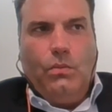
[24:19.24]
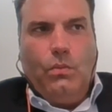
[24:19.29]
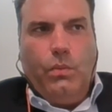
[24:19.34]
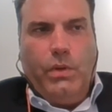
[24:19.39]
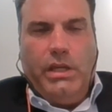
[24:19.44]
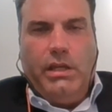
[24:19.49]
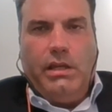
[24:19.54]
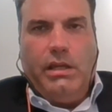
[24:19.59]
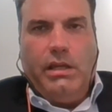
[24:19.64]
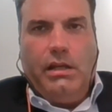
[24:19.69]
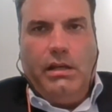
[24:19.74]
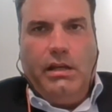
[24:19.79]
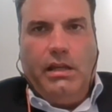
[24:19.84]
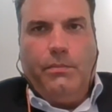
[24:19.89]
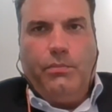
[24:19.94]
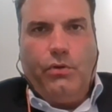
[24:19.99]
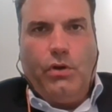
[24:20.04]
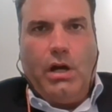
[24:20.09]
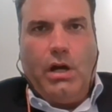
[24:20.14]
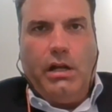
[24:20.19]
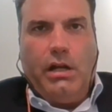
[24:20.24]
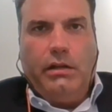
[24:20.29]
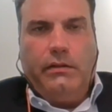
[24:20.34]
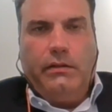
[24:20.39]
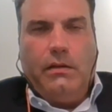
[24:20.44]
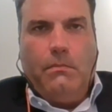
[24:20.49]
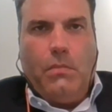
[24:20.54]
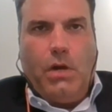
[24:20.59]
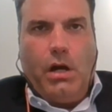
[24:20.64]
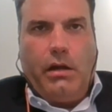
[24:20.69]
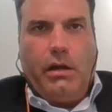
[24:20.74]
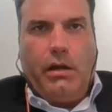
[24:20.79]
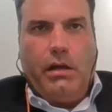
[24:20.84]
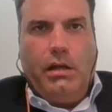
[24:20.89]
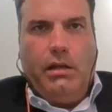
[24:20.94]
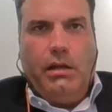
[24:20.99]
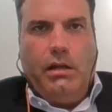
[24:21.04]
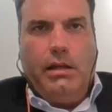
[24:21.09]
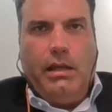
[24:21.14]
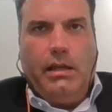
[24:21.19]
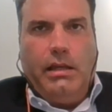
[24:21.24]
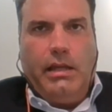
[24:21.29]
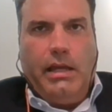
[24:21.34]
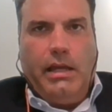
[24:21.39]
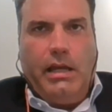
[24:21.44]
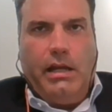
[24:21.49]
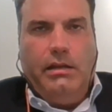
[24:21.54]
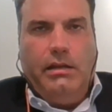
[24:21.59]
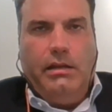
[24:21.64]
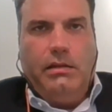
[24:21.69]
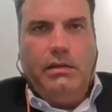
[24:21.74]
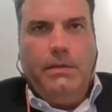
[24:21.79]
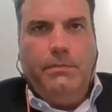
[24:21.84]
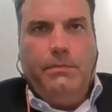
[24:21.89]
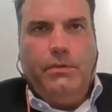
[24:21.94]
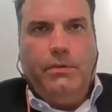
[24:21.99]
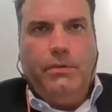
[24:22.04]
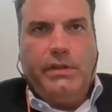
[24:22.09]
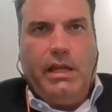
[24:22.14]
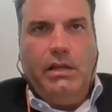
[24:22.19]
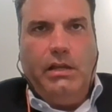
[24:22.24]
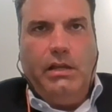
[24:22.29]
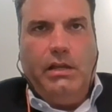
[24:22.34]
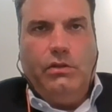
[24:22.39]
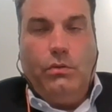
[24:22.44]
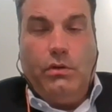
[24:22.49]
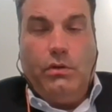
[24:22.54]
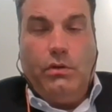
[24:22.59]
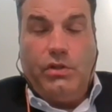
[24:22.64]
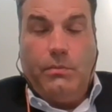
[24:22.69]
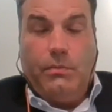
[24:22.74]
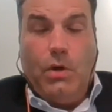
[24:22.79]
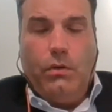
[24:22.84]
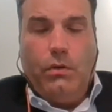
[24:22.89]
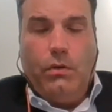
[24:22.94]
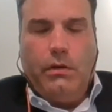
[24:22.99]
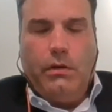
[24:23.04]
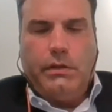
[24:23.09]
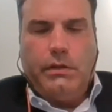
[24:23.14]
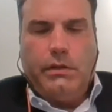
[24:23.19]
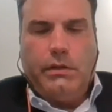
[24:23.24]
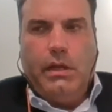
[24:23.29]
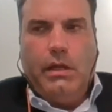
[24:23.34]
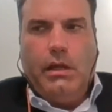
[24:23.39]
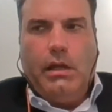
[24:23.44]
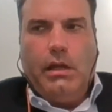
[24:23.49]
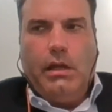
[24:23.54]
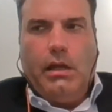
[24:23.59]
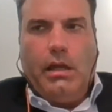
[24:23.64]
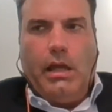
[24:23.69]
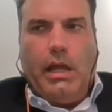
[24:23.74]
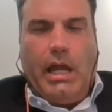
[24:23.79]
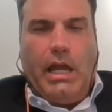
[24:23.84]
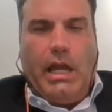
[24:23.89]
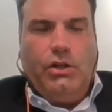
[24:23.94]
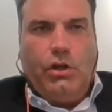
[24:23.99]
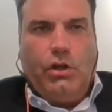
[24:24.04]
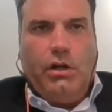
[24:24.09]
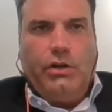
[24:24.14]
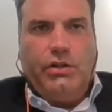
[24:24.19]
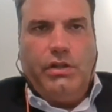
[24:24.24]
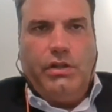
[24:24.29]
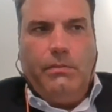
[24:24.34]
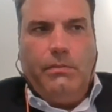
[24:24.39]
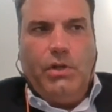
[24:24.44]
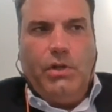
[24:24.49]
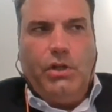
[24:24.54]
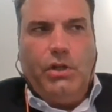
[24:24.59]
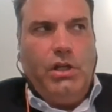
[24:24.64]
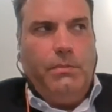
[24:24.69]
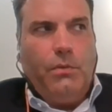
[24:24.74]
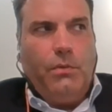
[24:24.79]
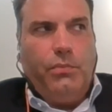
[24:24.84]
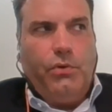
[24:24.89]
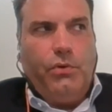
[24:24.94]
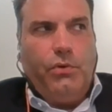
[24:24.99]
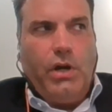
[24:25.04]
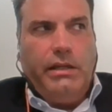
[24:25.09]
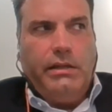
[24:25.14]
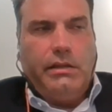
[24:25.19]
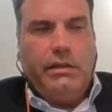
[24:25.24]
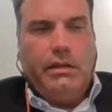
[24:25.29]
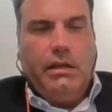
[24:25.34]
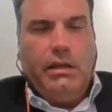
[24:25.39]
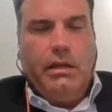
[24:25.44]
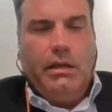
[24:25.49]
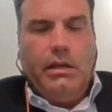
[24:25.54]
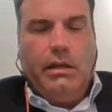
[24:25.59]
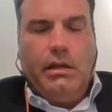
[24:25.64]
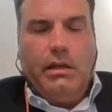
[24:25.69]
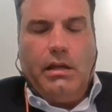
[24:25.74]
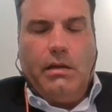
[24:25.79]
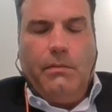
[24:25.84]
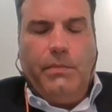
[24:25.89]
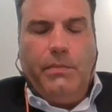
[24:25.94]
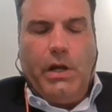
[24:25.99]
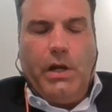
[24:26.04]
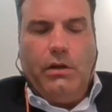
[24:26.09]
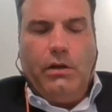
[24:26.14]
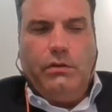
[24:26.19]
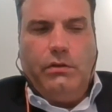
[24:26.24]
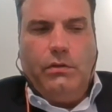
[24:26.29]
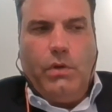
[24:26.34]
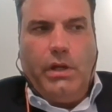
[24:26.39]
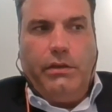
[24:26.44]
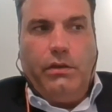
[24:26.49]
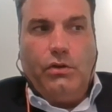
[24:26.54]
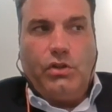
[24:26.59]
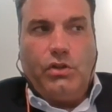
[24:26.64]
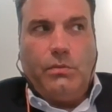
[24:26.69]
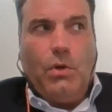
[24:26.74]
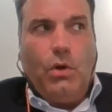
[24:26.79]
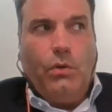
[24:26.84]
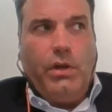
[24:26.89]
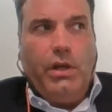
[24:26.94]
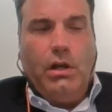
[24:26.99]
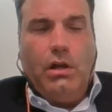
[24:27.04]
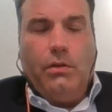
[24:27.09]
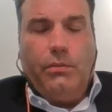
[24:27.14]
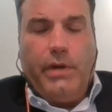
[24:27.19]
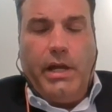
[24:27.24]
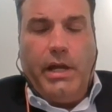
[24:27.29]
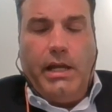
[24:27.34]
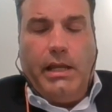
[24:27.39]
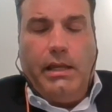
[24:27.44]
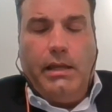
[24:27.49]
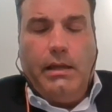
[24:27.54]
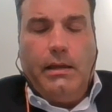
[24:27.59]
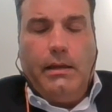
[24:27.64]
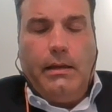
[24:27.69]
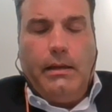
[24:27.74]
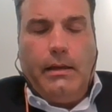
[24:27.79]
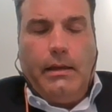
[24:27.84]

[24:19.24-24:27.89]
we can give a product, market it, get it into people's hands who are smokers, and charge them a cheaper price compared to what they're smoking already.